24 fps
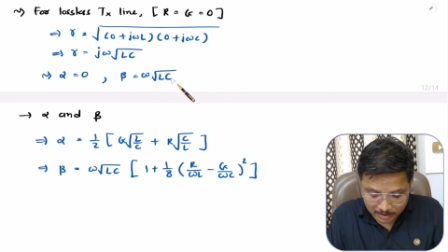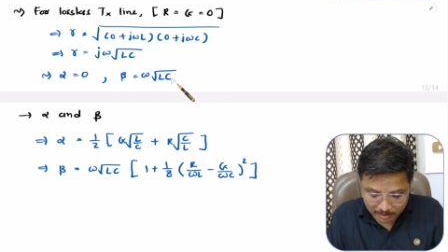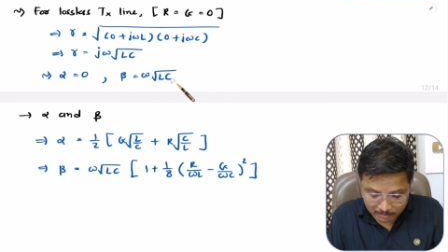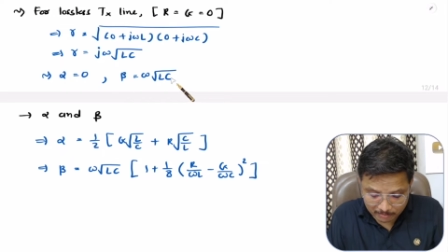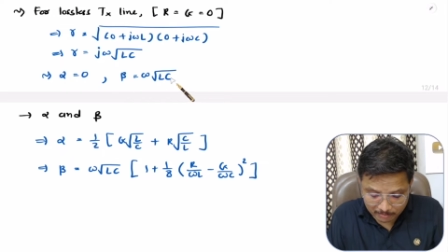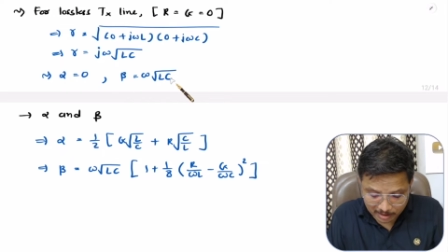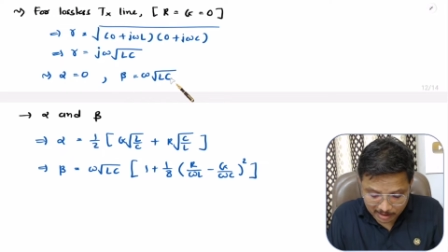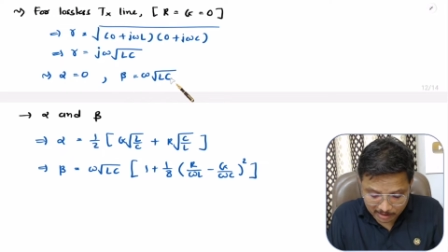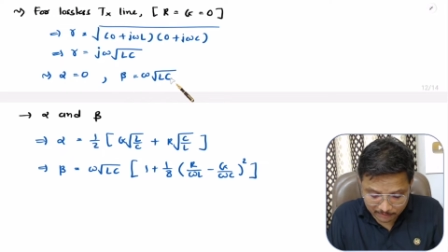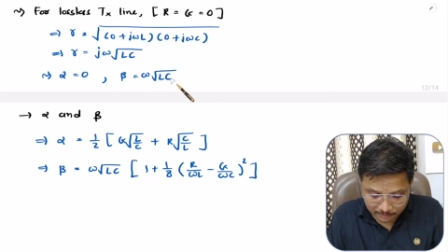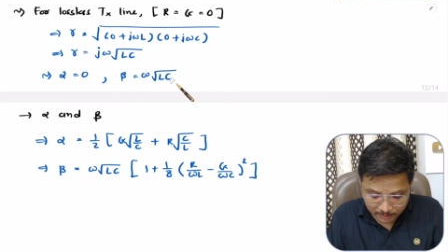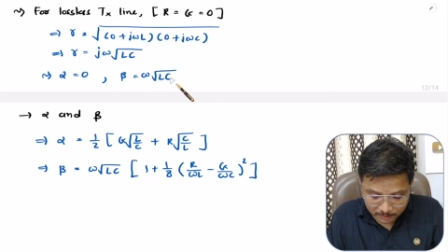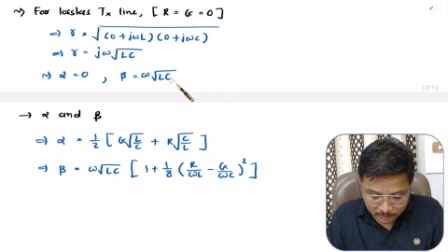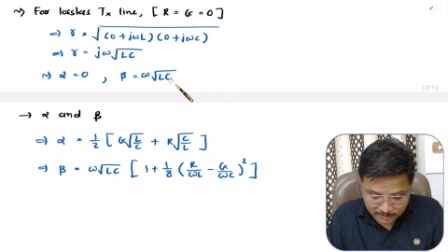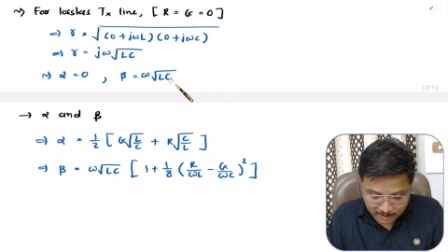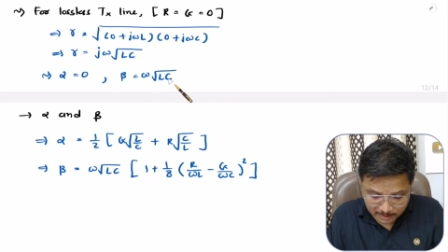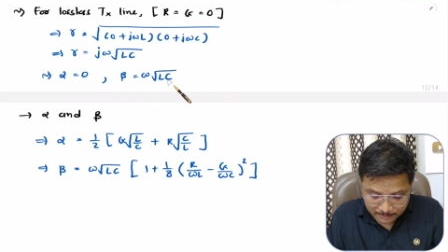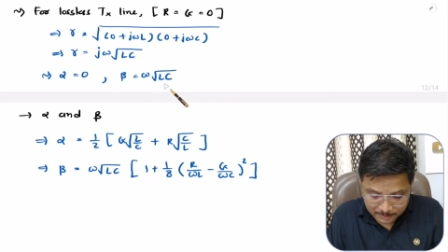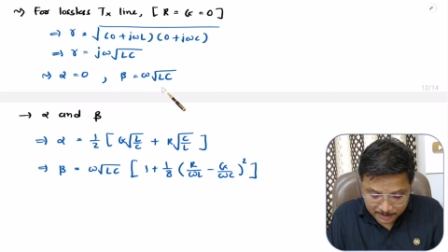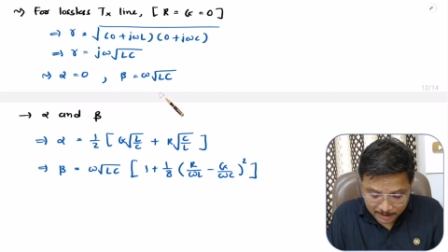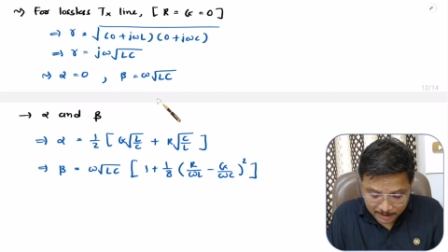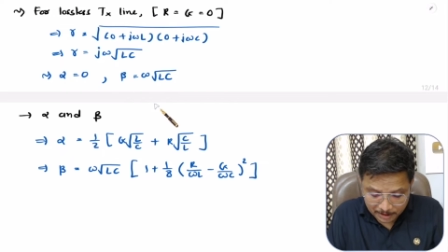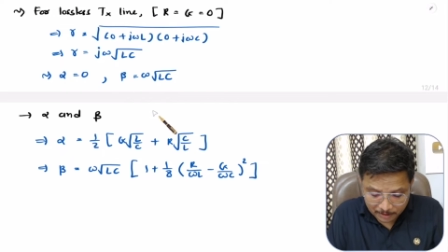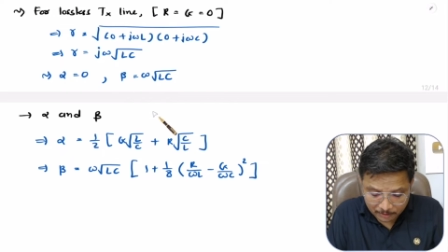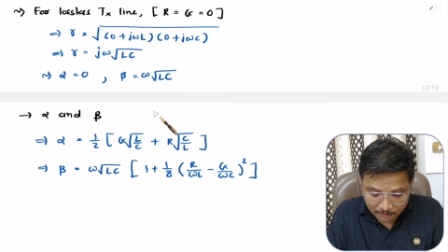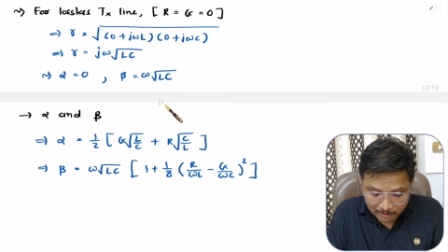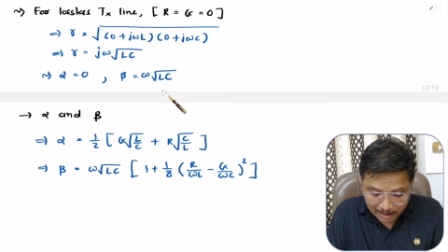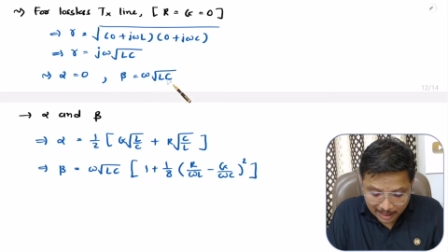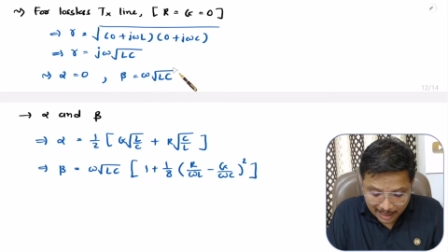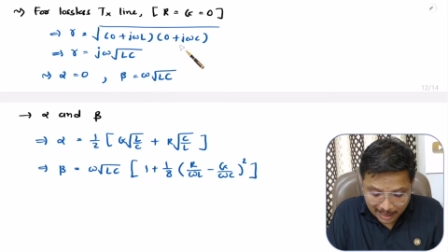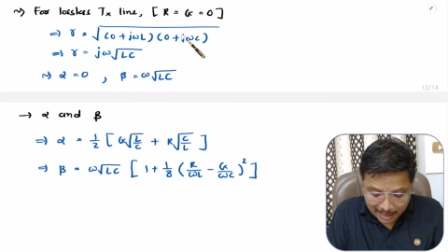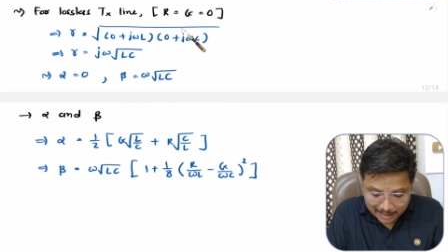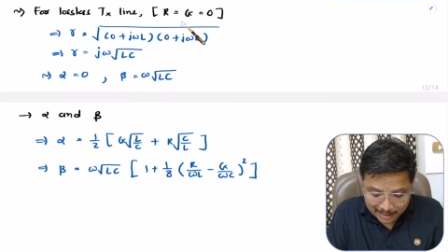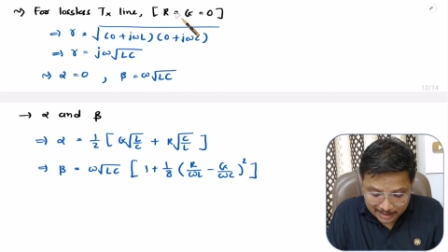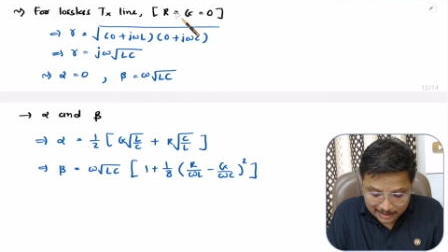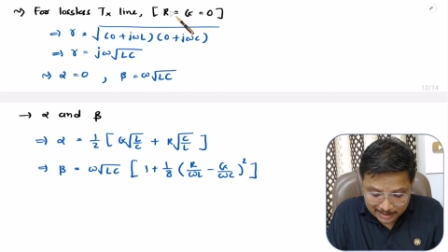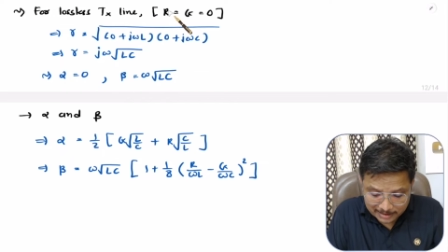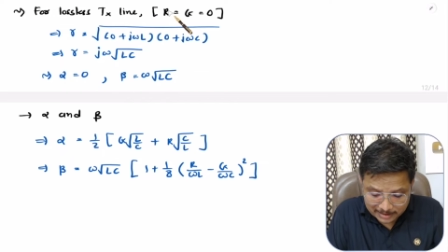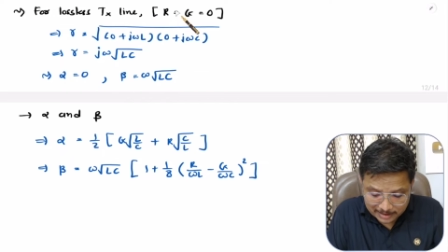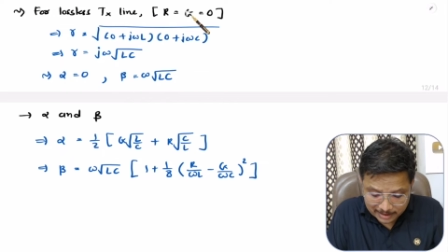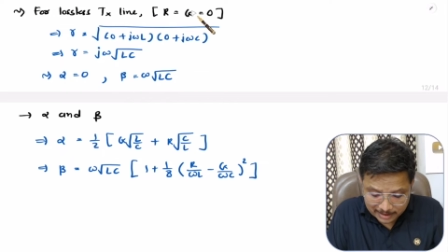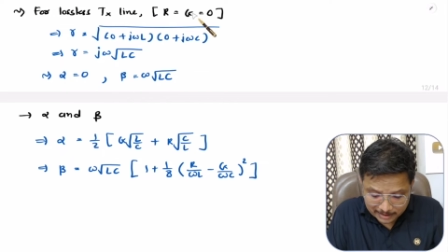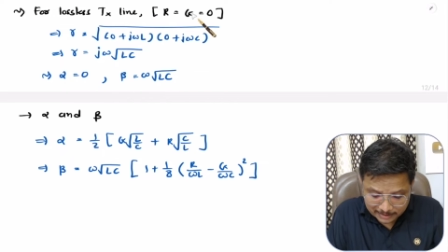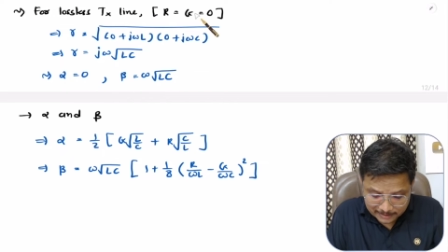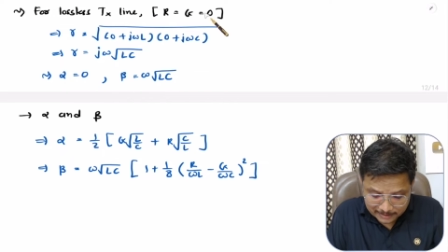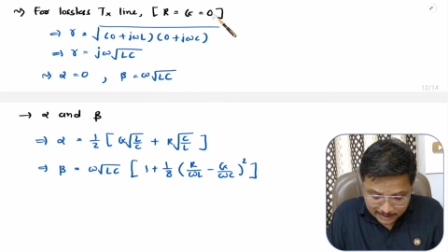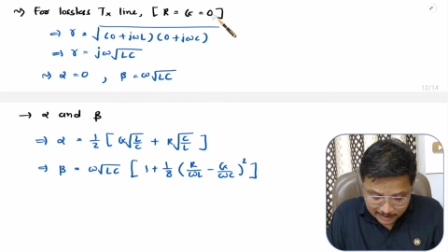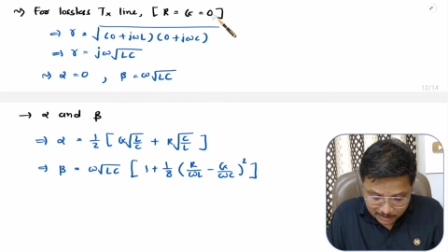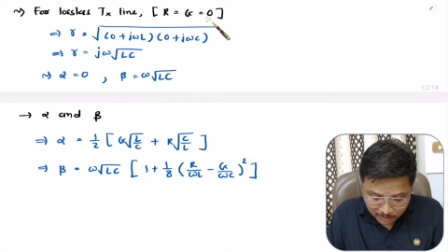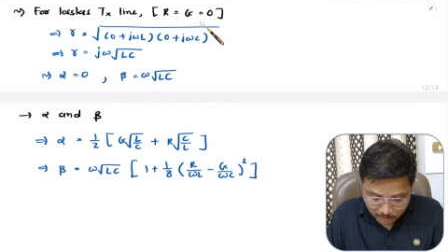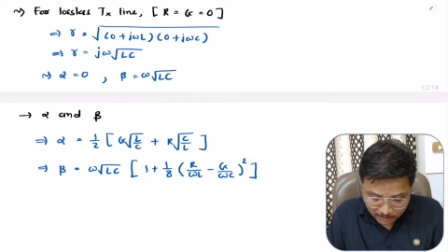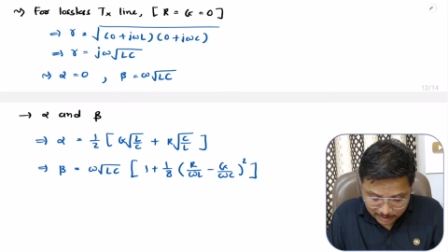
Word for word: But if you substitute R and G 0